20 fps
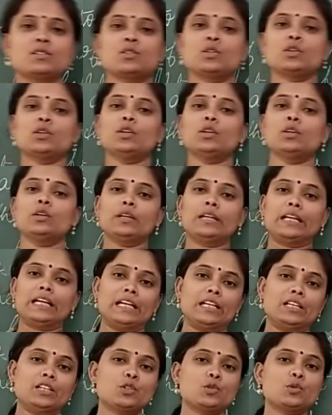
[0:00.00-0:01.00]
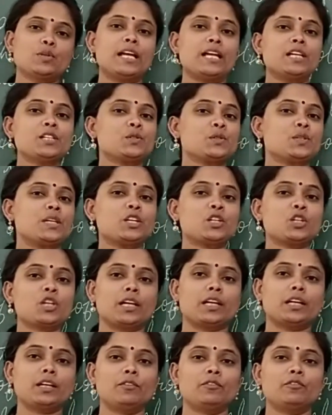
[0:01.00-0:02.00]
So in today's
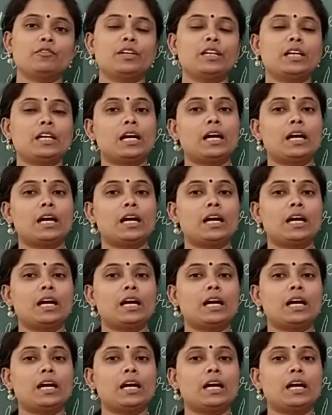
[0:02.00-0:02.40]
session we